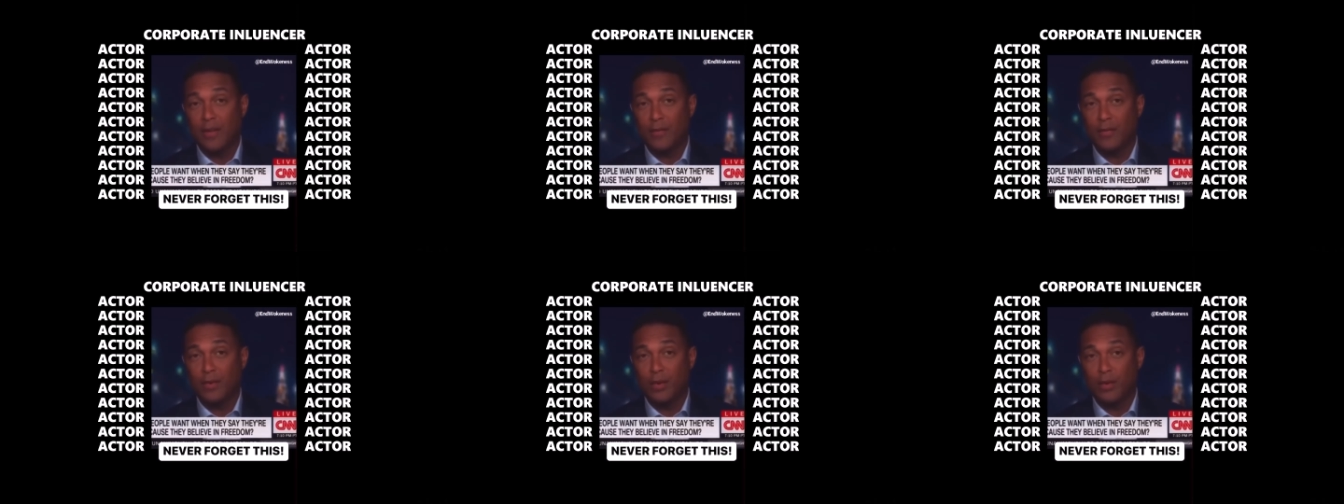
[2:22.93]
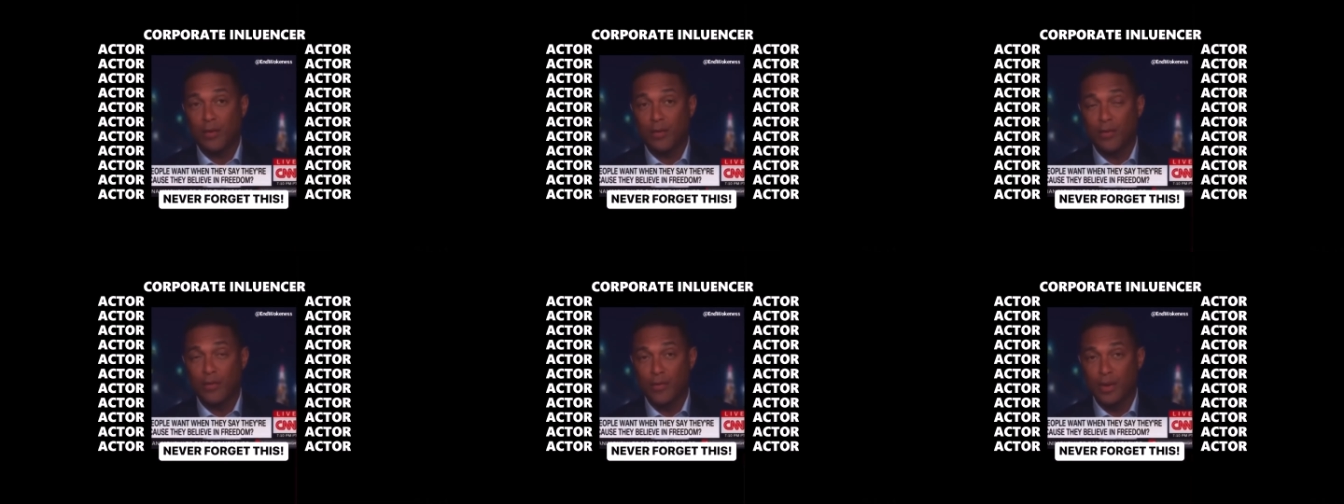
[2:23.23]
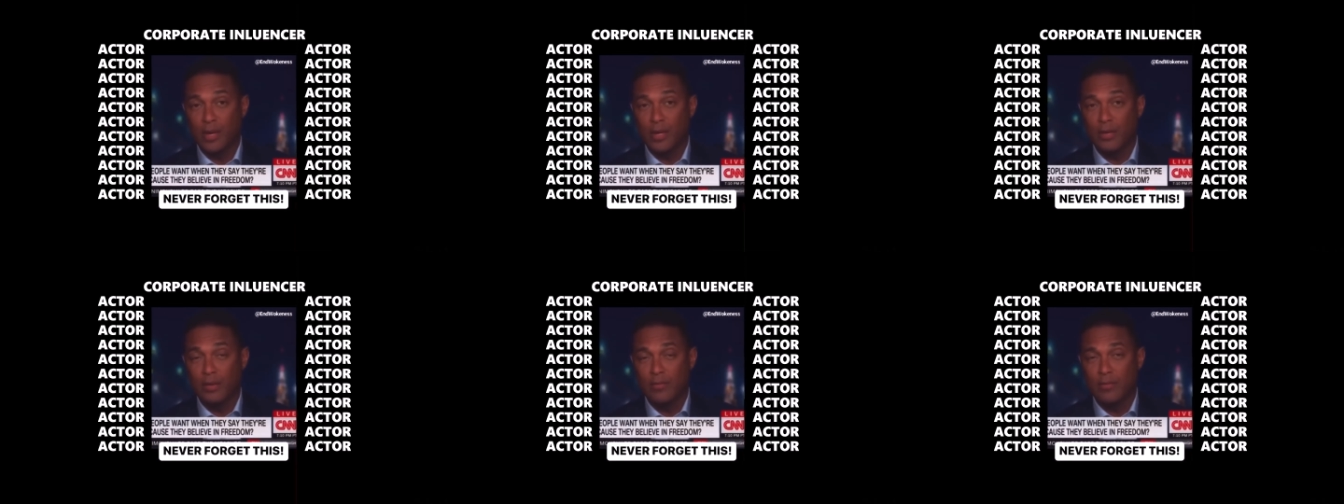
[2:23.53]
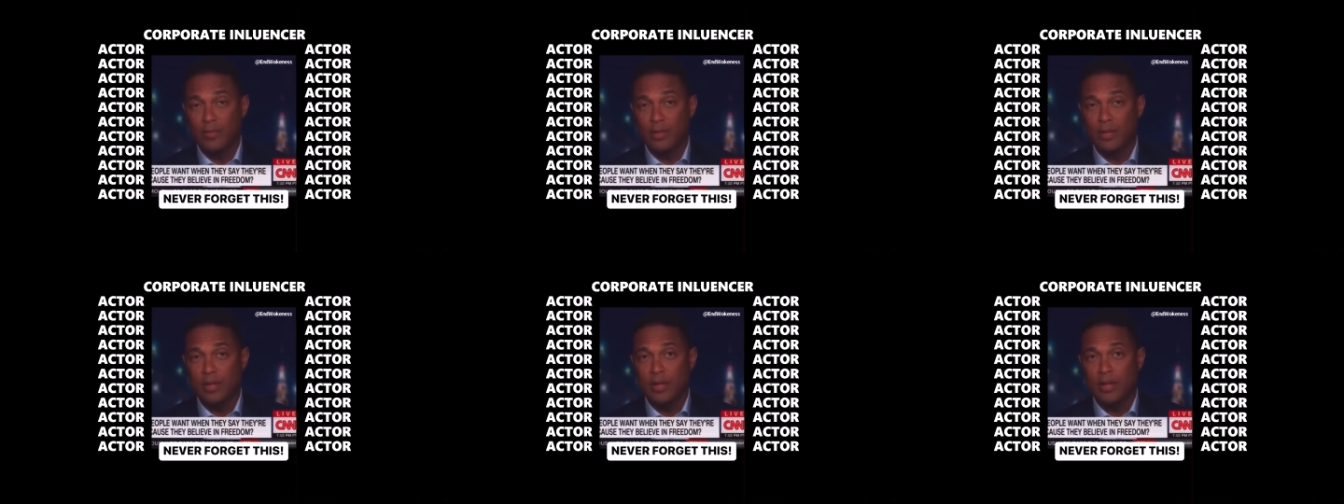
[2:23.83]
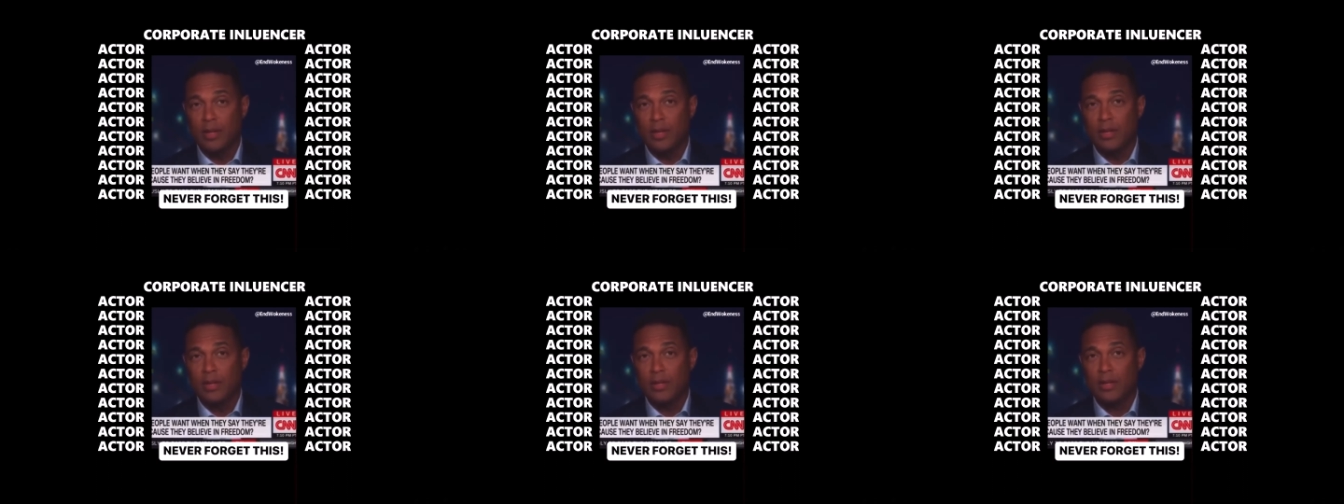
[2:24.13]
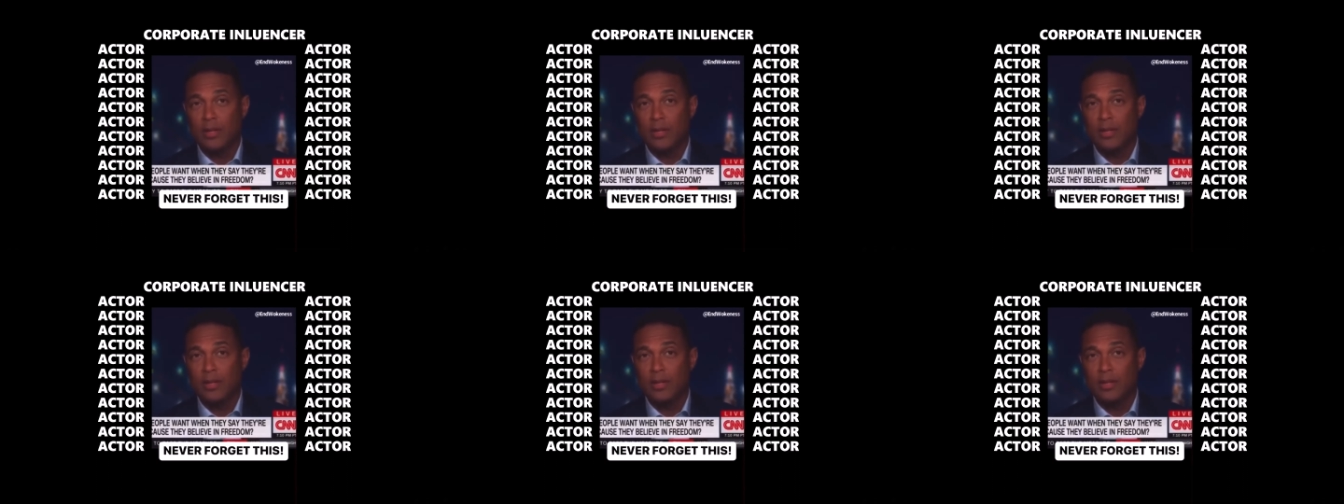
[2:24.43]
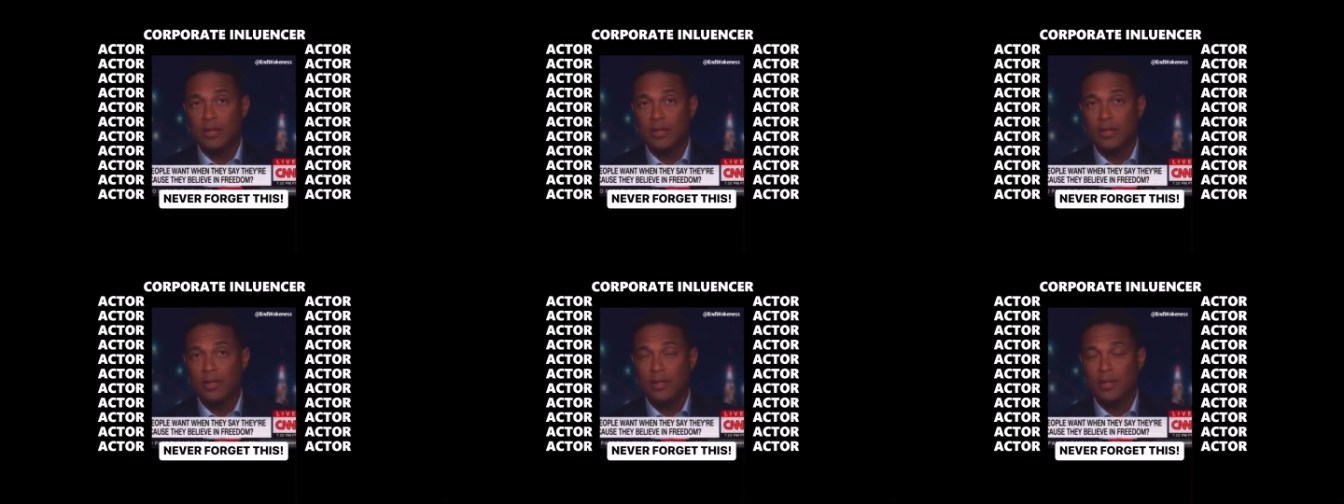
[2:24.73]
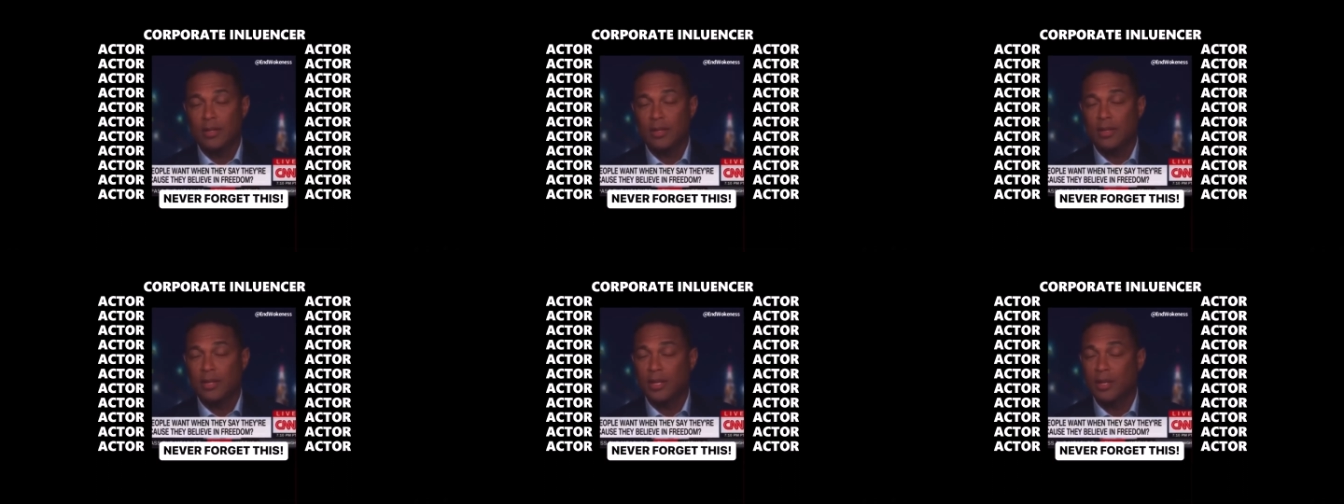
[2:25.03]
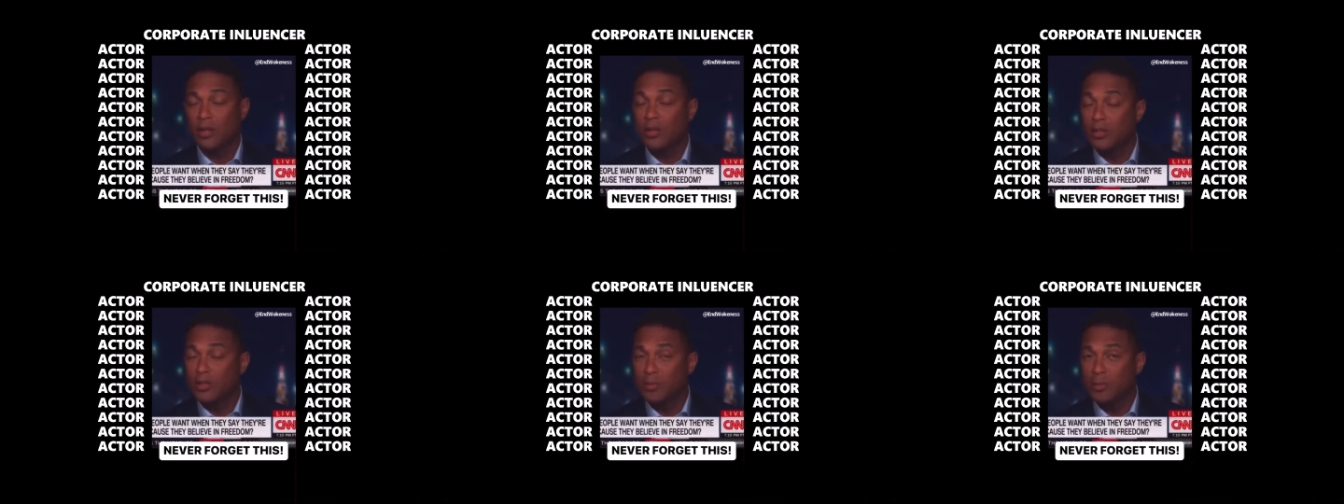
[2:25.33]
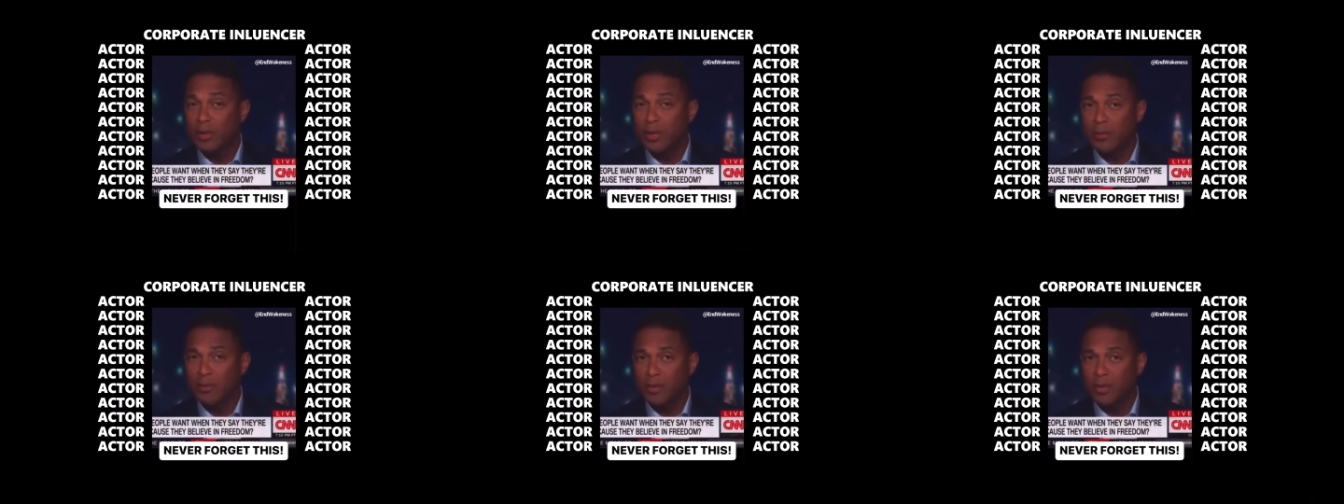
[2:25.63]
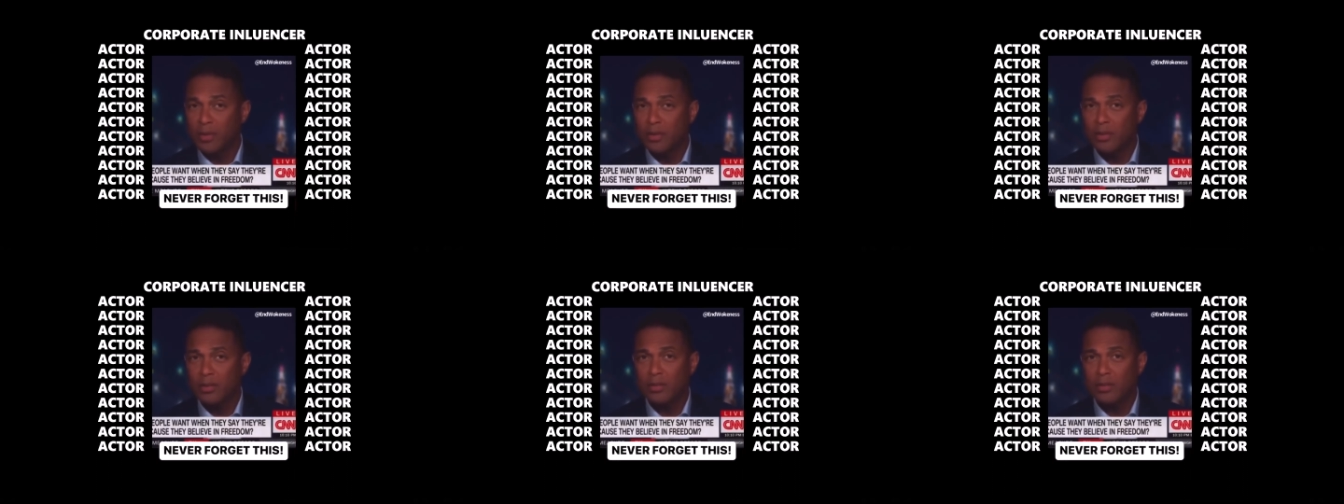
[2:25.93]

your freedom kills people.